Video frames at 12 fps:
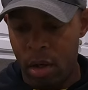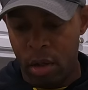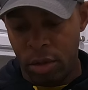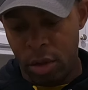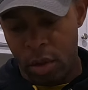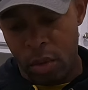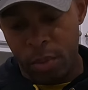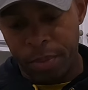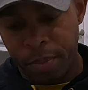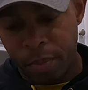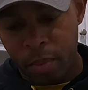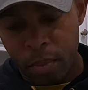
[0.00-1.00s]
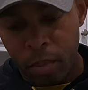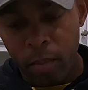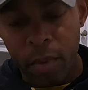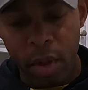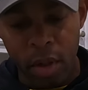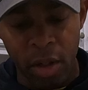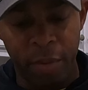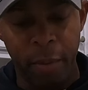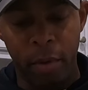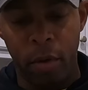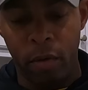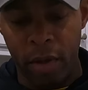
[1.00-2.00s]
So, good
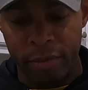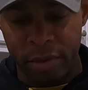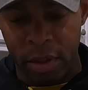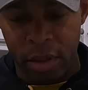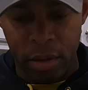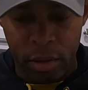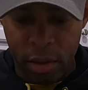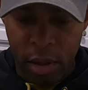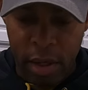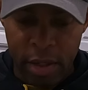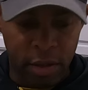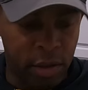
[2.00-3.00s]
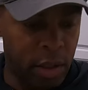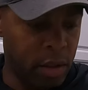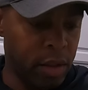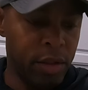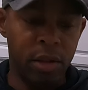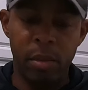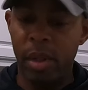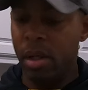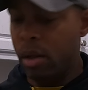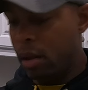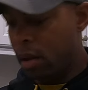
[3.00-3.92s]
people over at Revzilla sent these to me.